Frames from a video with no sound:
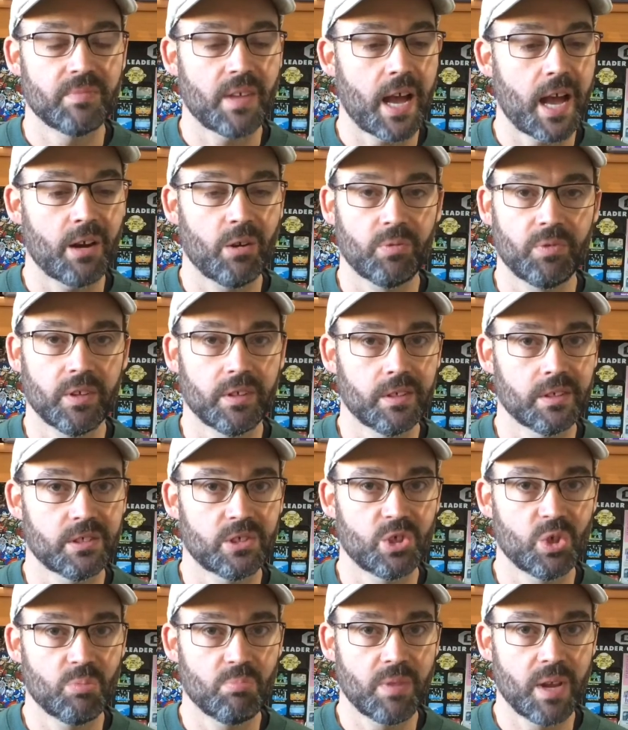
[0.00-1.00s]
I don't think this
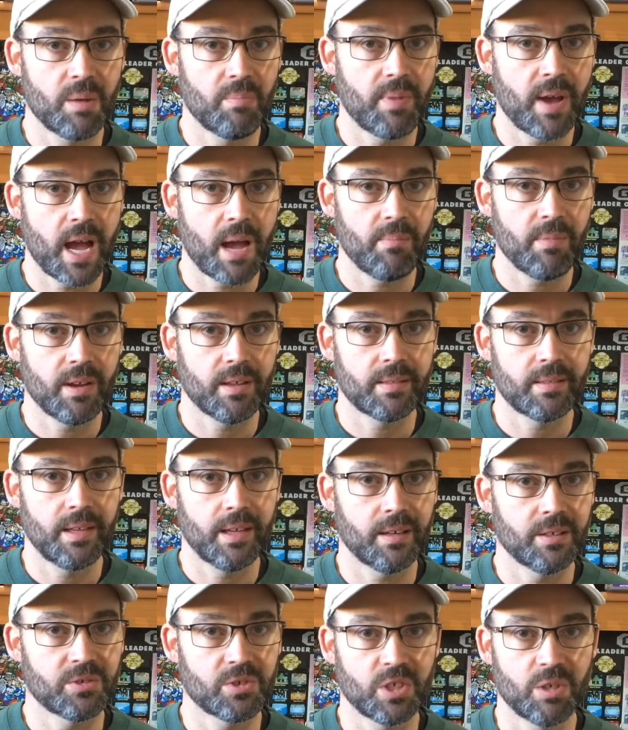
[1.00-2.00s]
Superman Batman
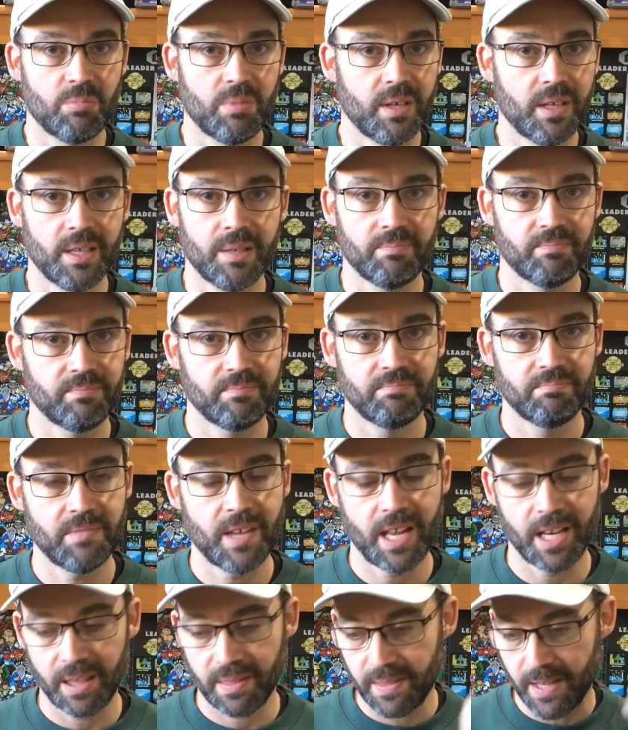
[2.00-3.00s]
thing is going to be
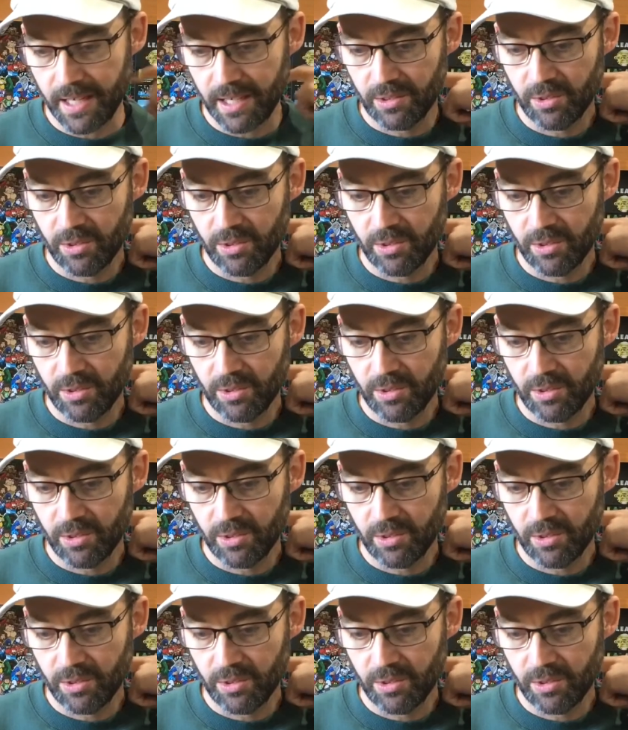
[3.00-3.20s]
anything.